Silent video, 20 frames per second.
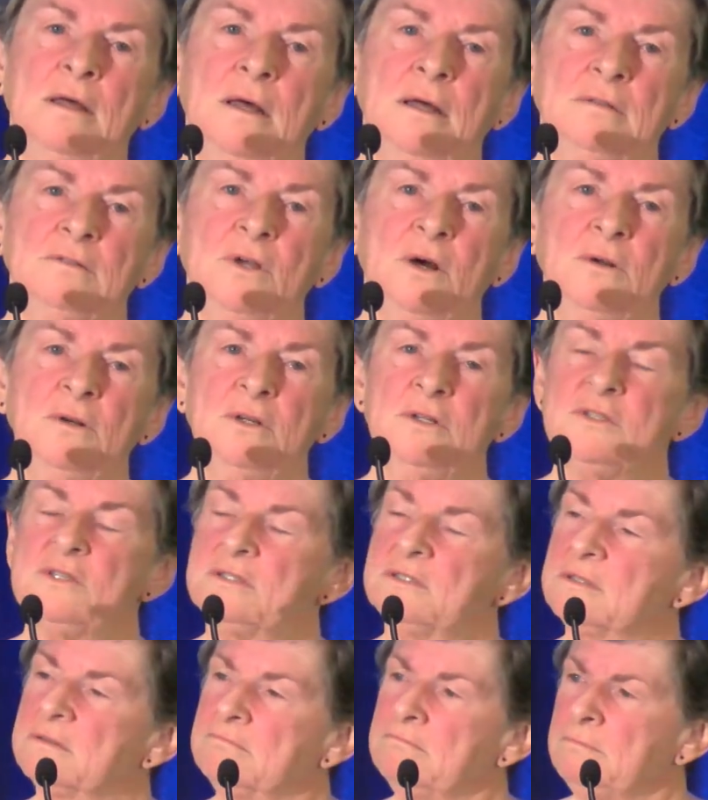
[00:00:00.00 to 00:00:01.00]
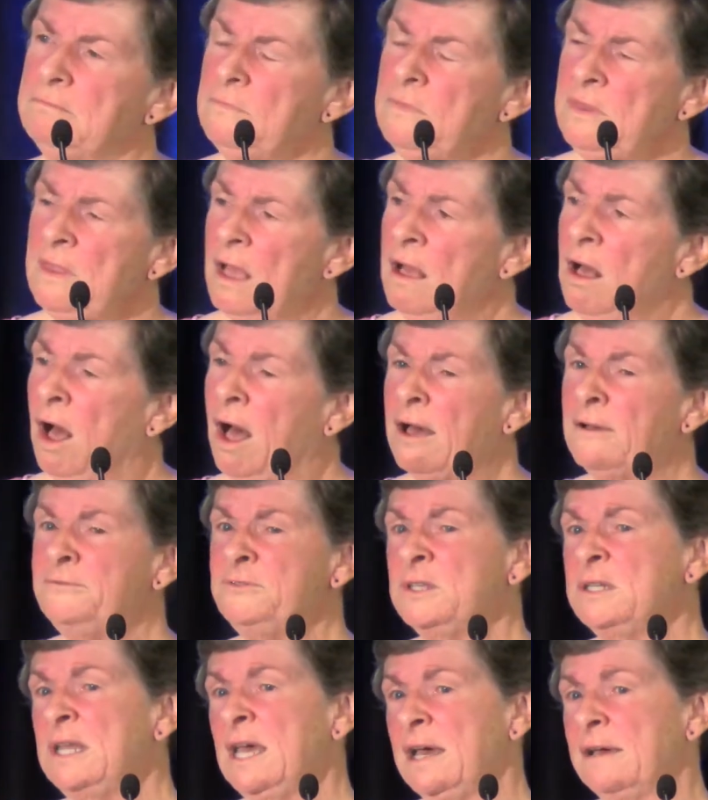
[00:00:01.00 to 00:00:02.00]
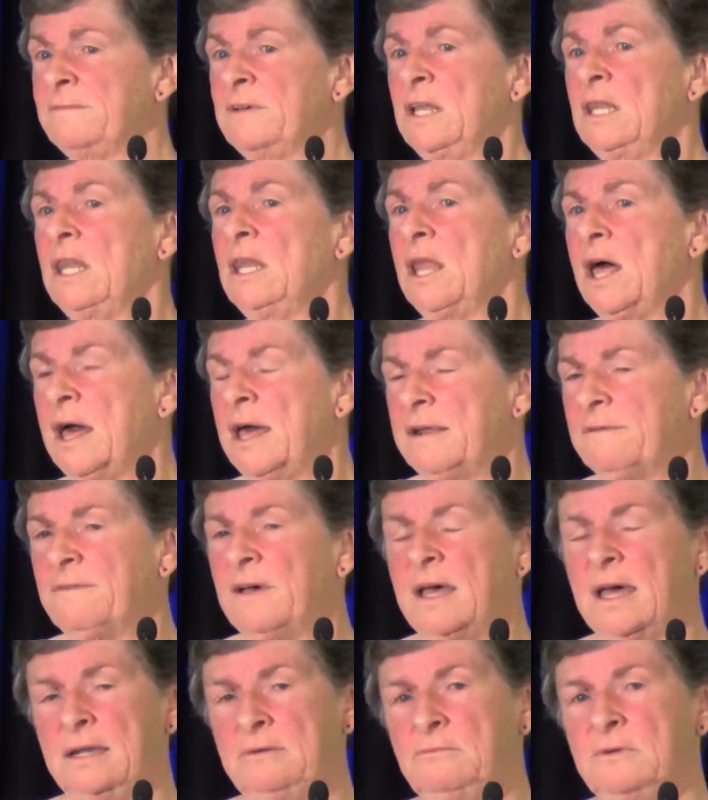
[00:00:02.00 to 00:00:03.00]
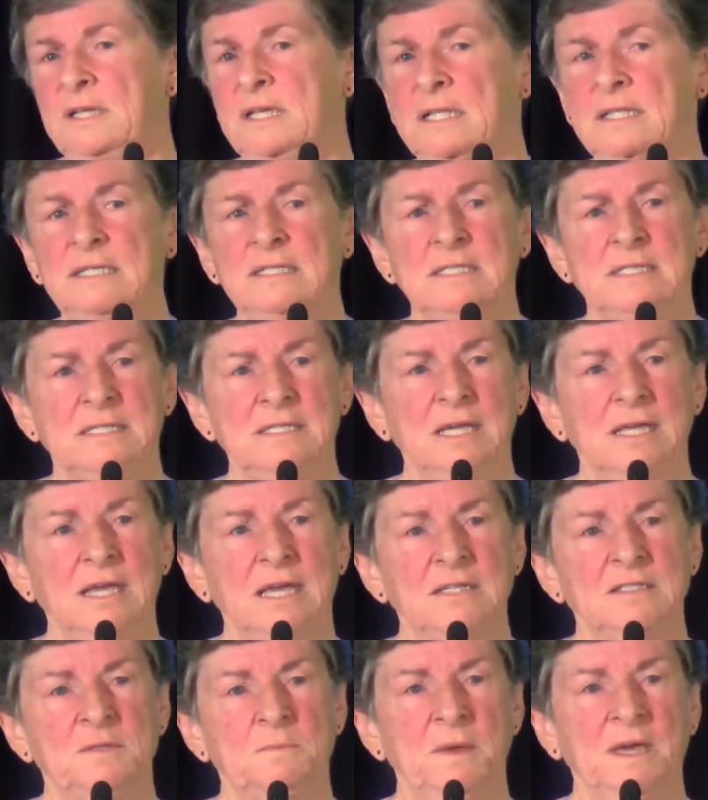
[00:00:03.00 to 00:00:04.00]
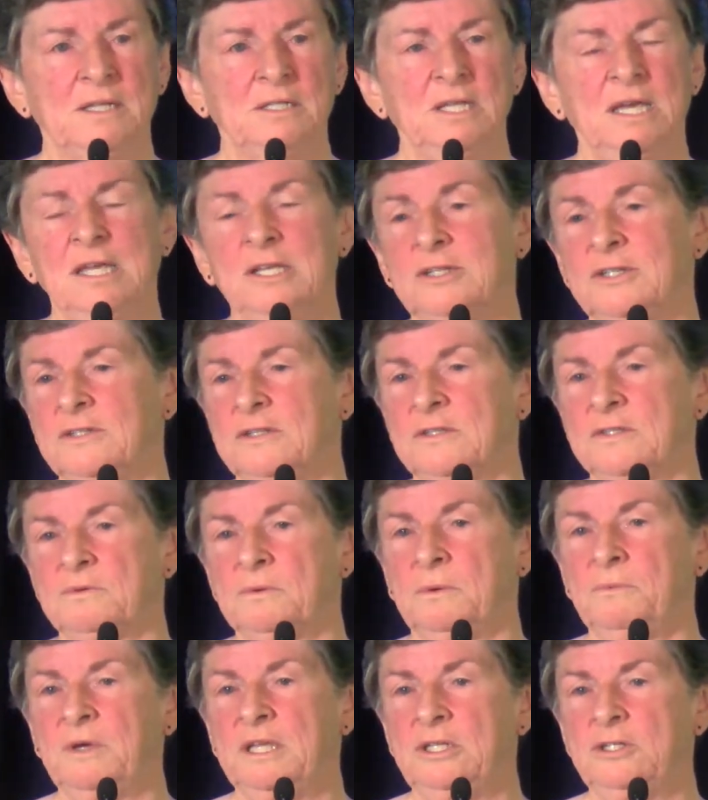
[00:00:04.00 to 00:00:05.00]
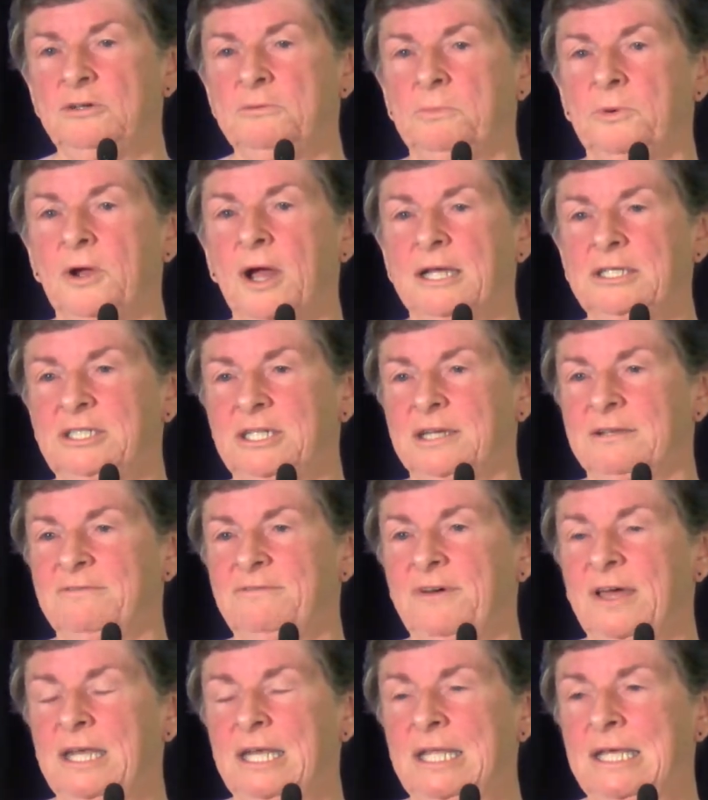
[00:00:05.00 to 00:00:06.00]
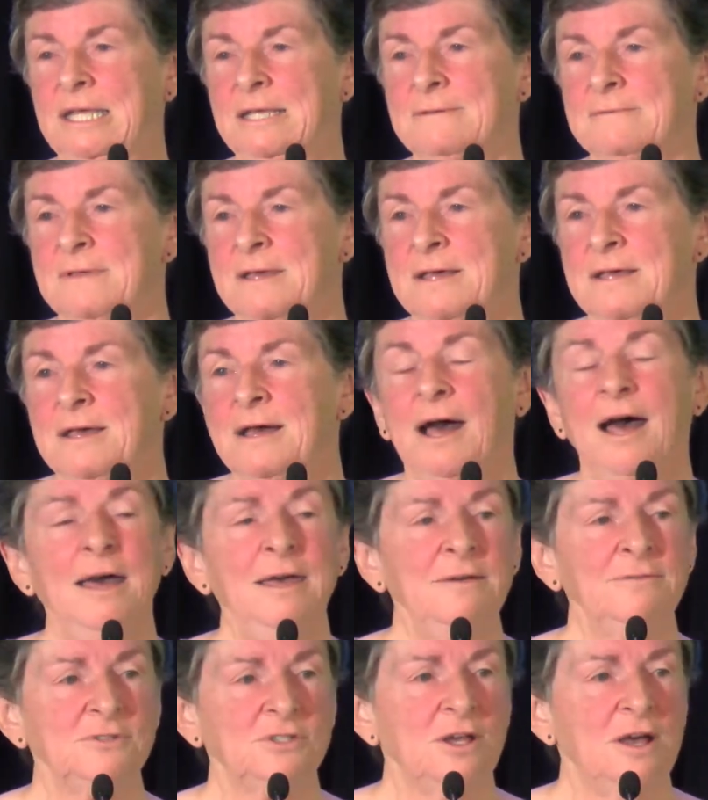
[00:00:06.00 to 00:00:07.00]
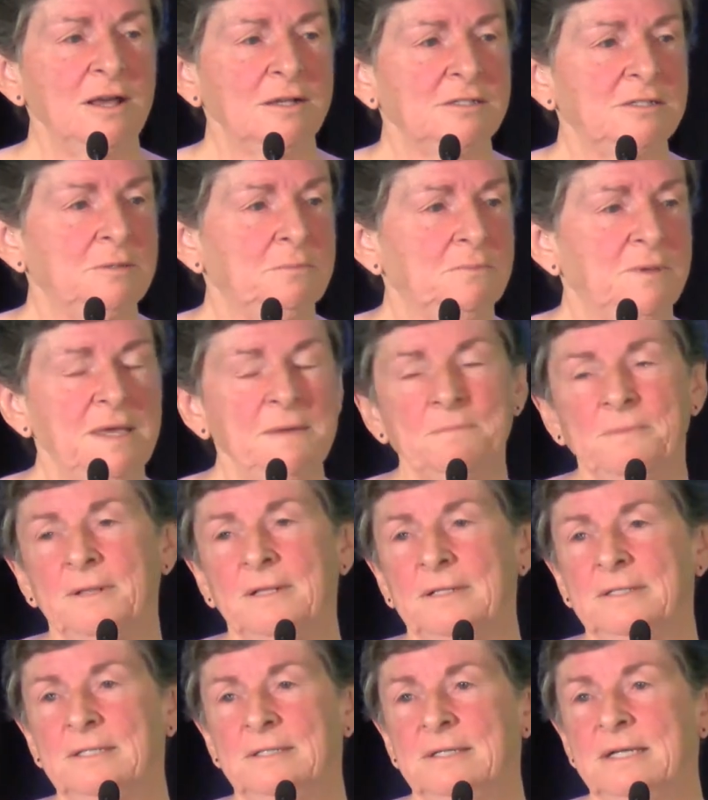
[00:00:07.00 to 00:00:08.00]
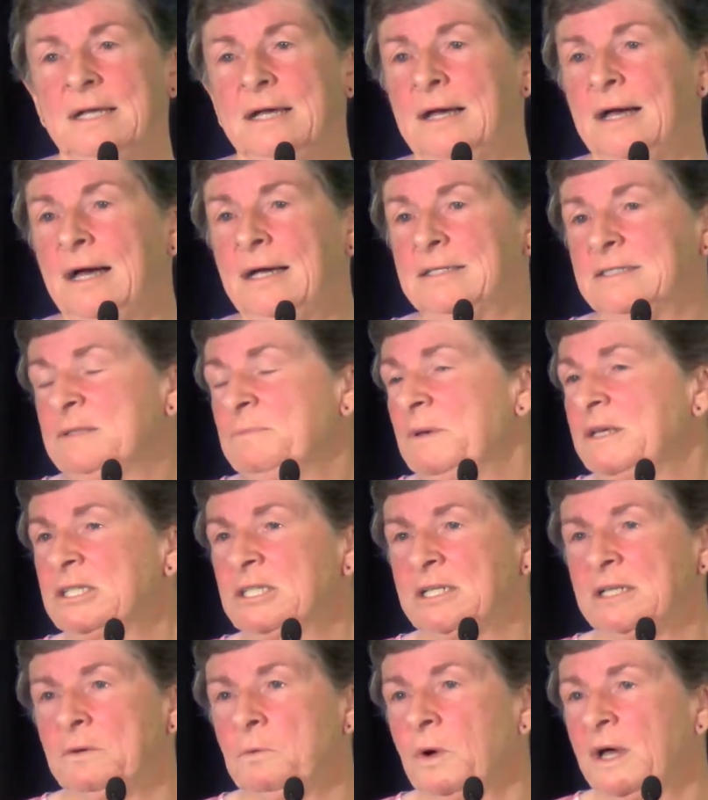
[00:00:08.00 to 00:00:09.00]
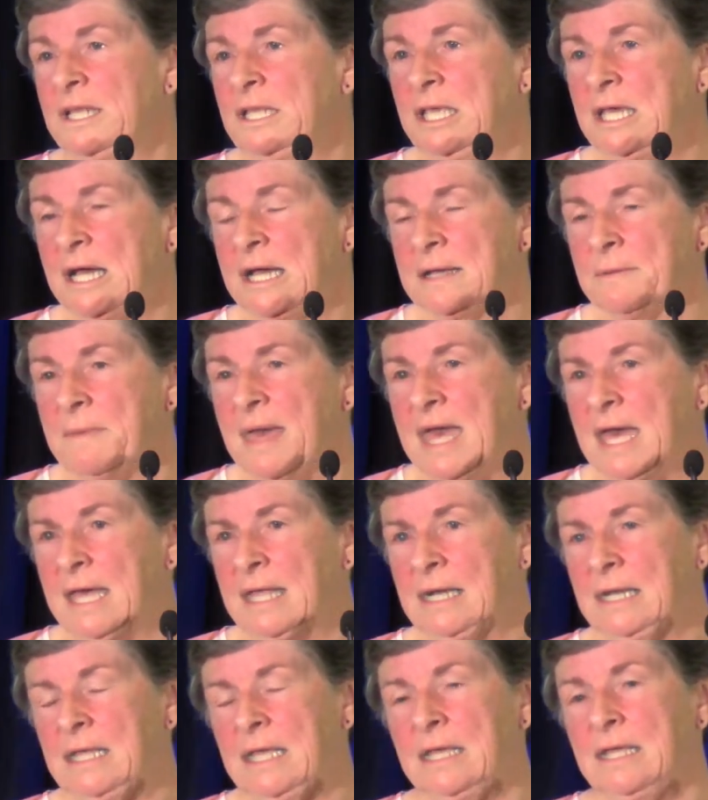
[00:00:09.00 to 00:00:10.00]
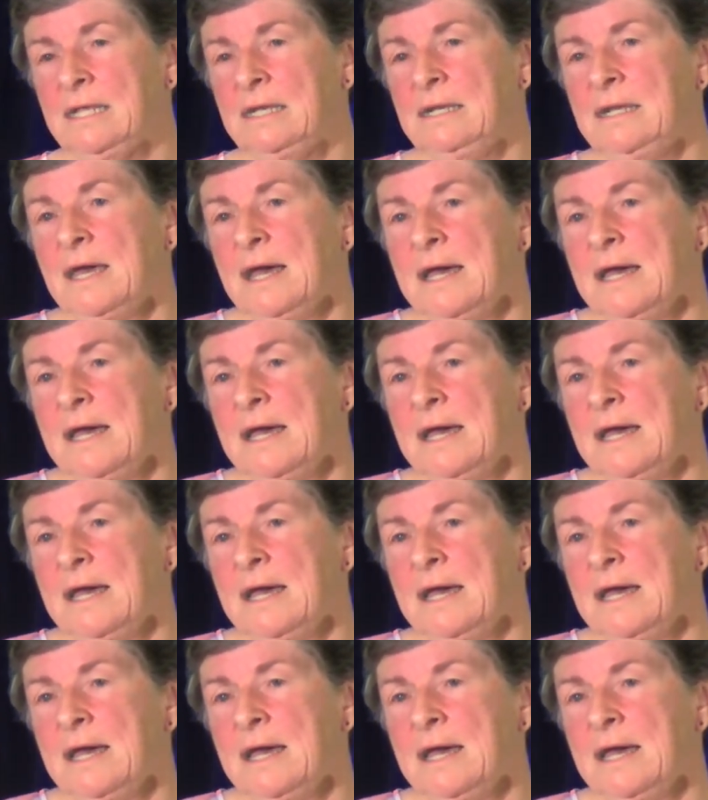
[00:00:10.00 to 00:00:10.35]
Donors often have a lot of unrealistic expectations when we do project funding. I have talked to people, especially one young man in